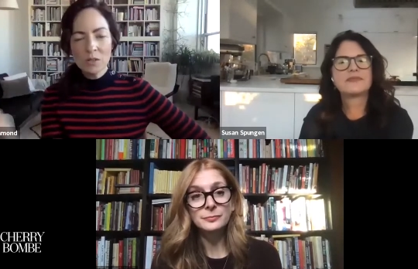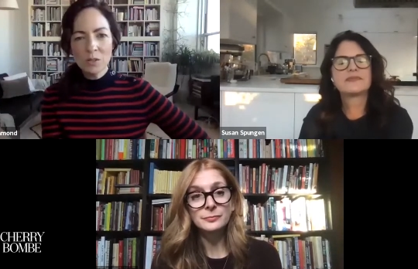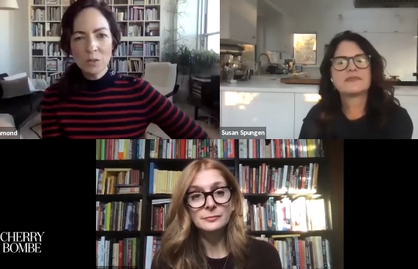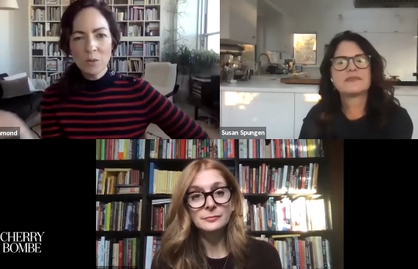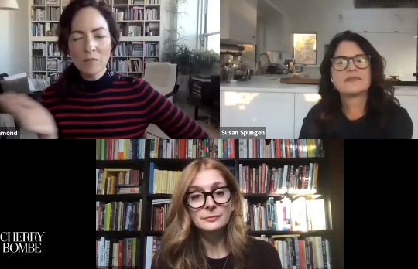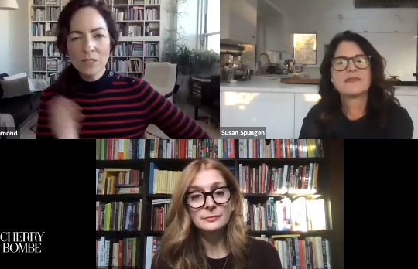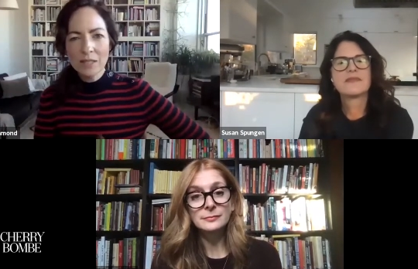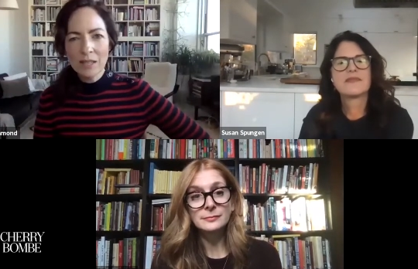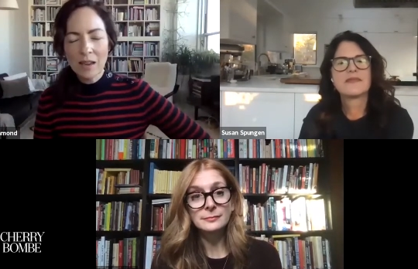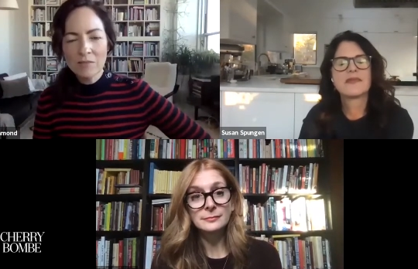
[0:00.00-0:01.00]
Speaker 1: So you
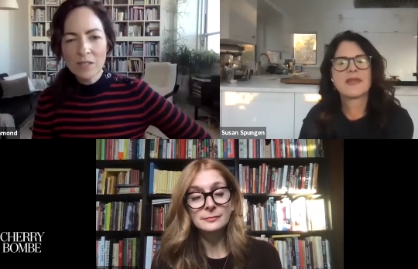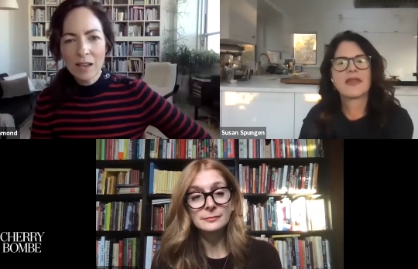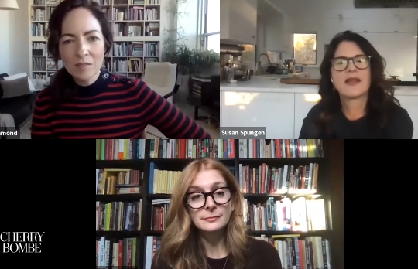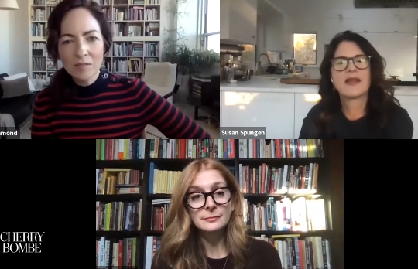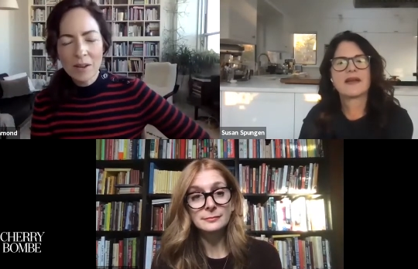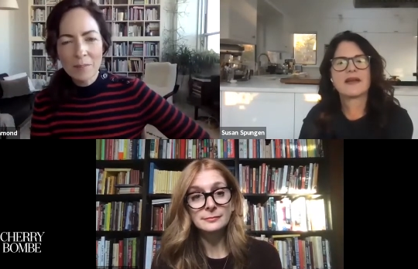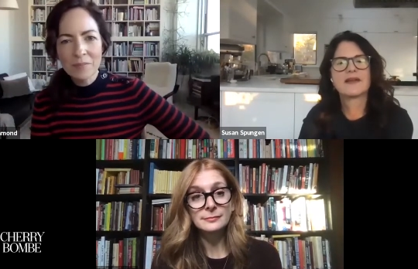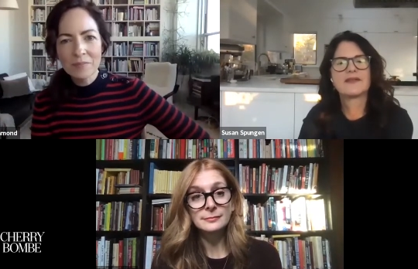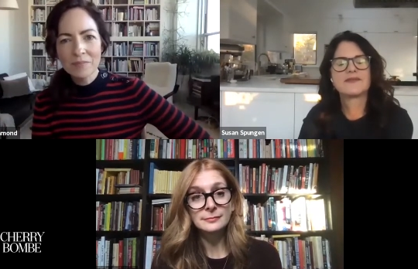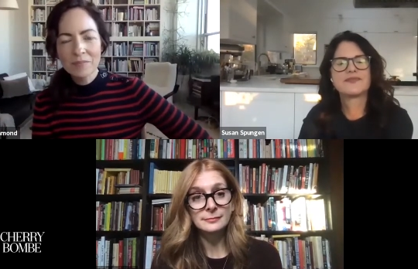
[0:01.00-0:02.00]
obviously have to have...
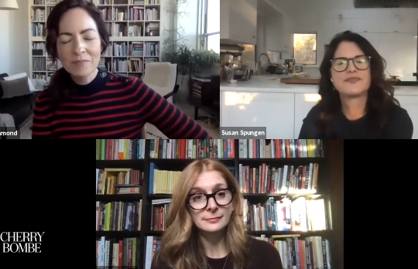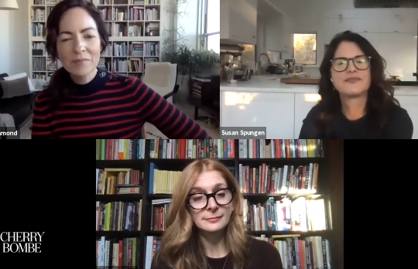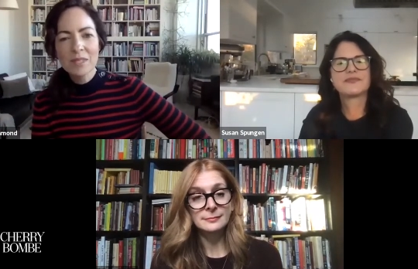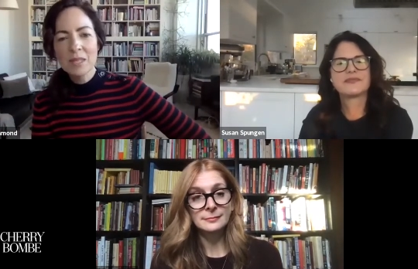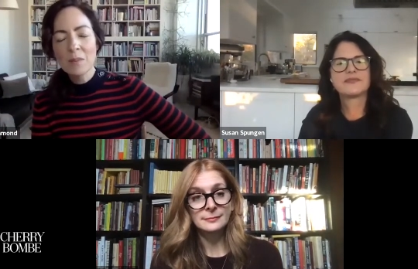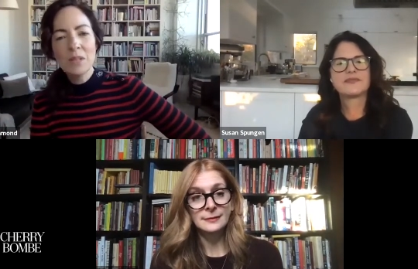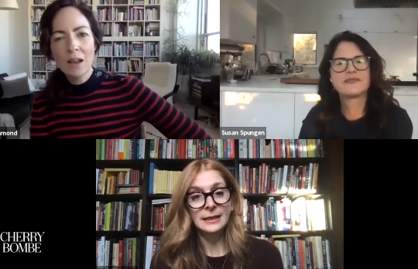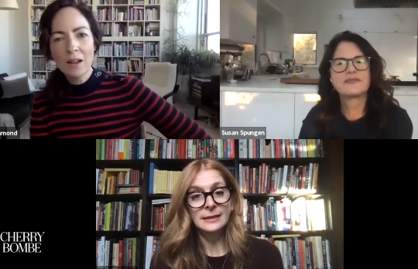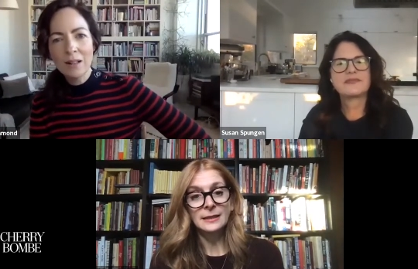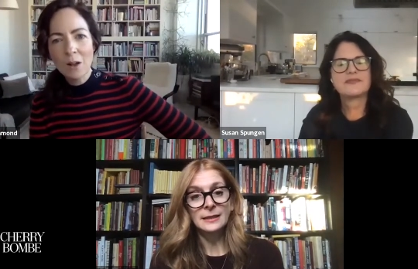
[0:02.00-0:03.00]
Um, some
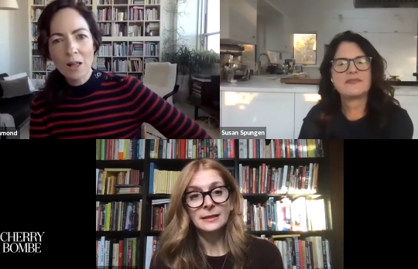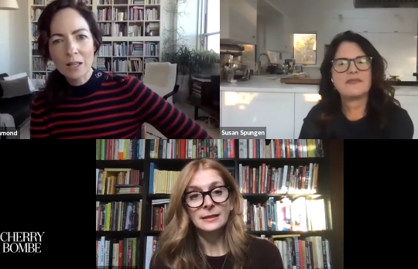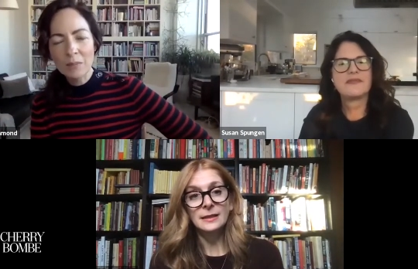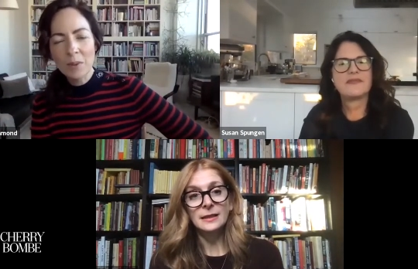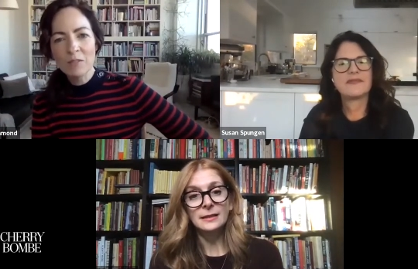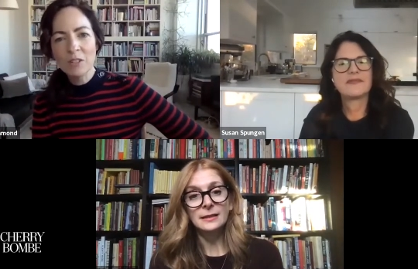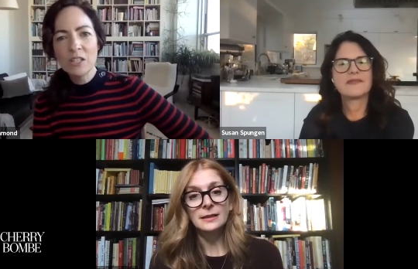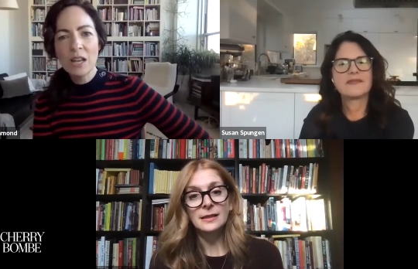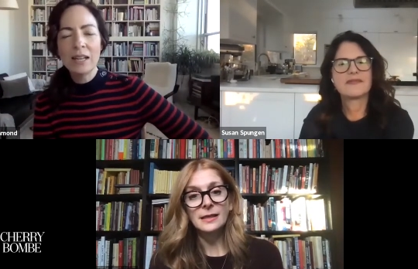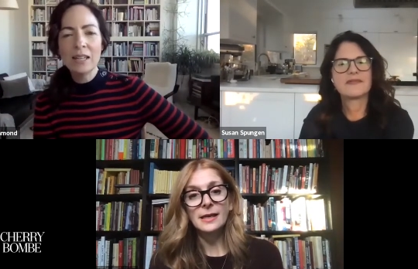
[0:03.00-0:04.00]
non-alcoholic
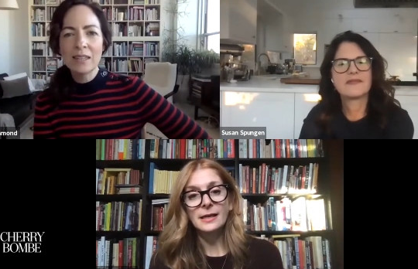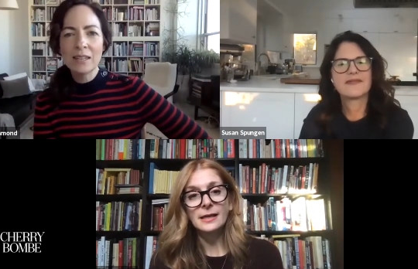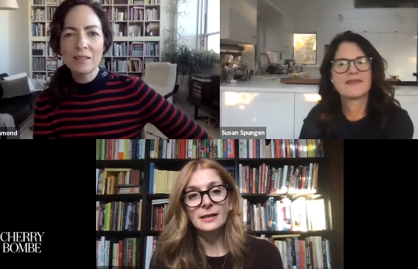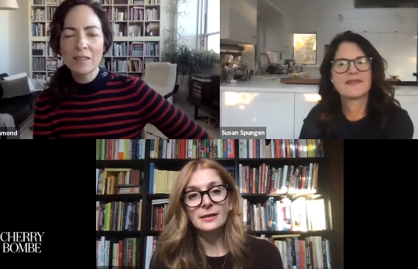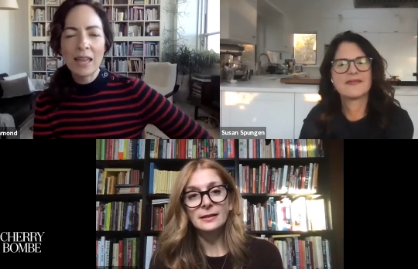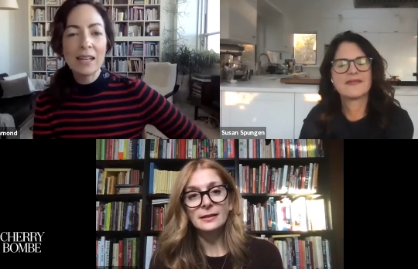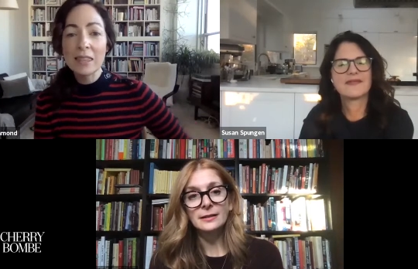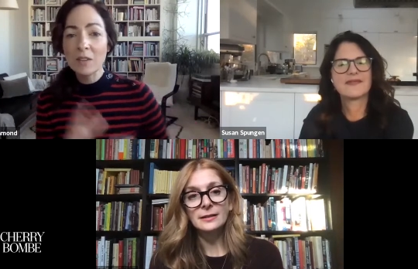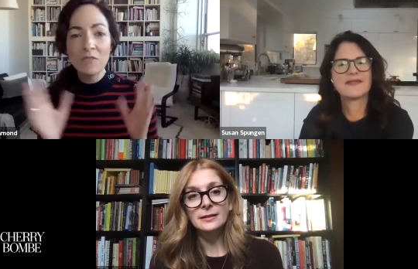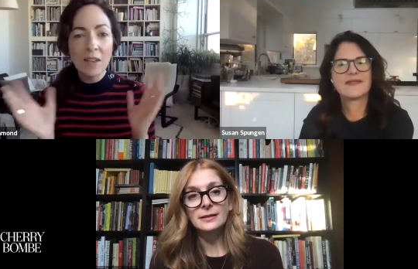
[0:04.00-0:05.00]
beverage, anything,
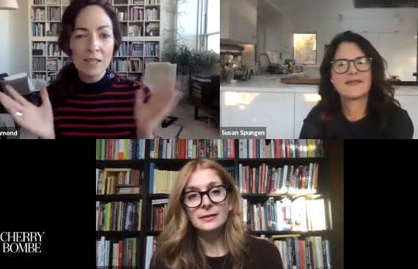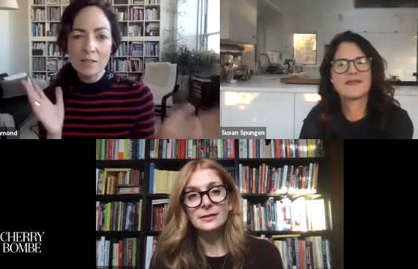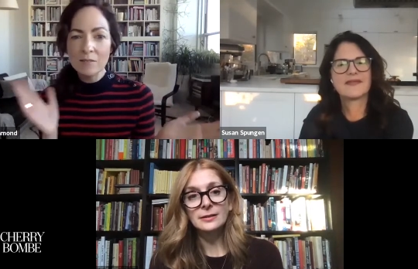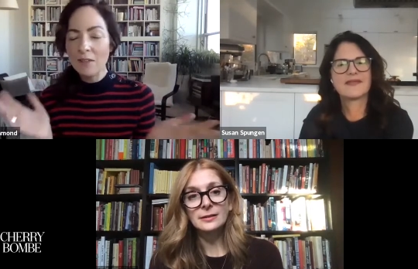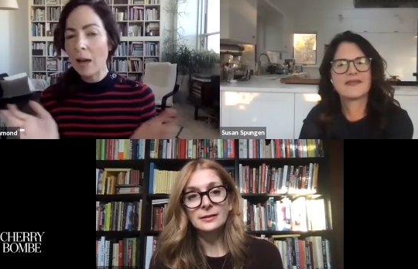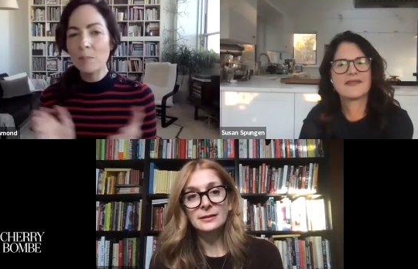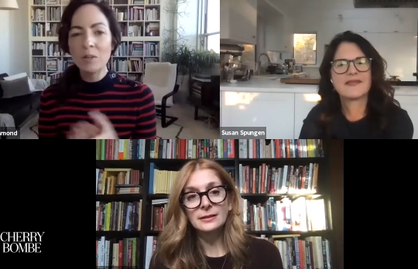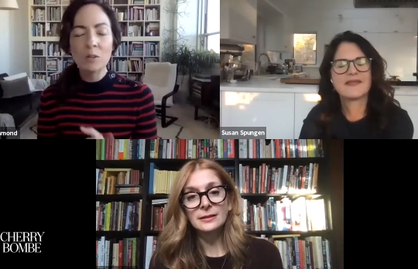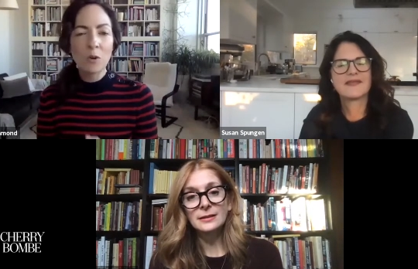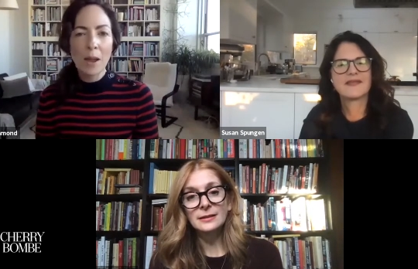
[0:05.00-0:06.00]
anything festive,
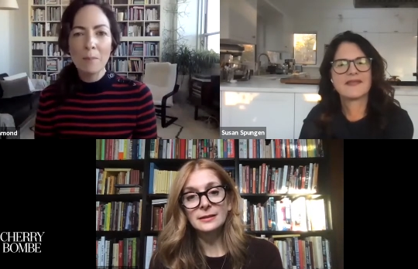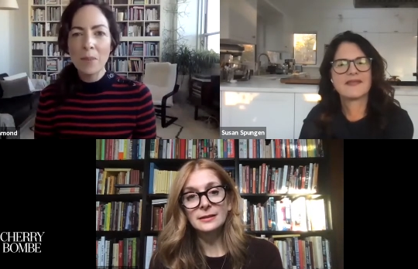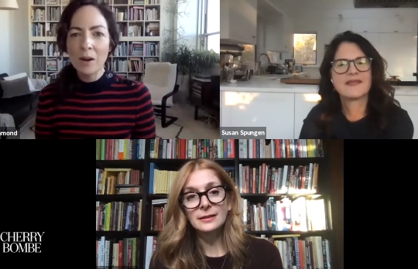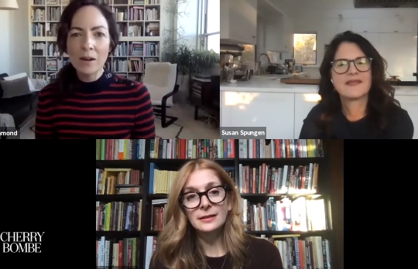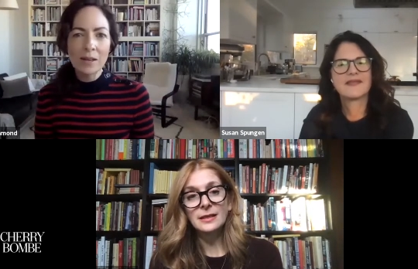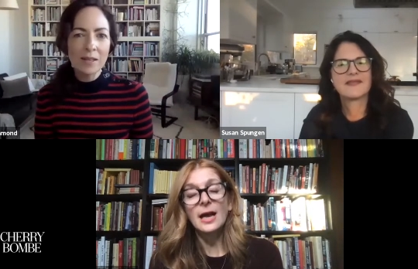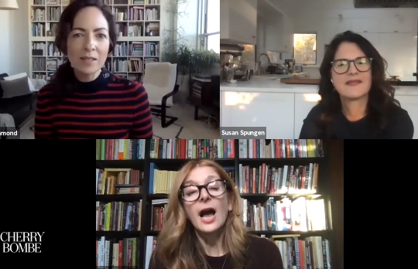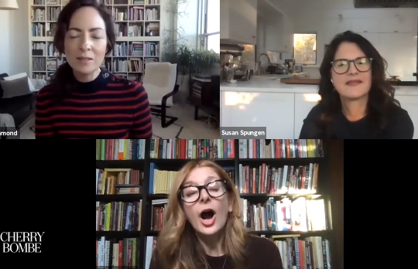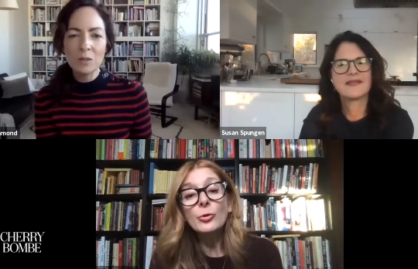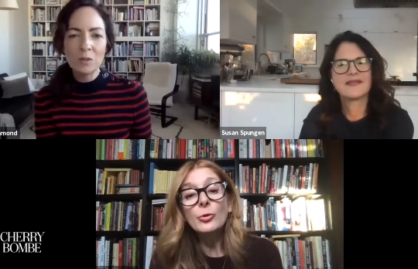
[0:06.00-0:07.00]
apple,
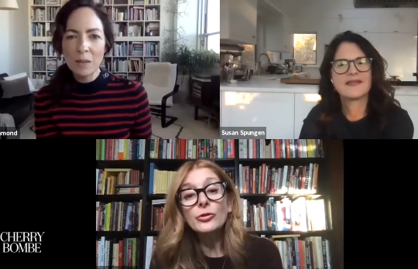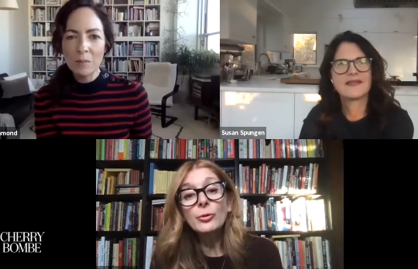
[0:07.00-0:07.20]
cranberry. Oh, so you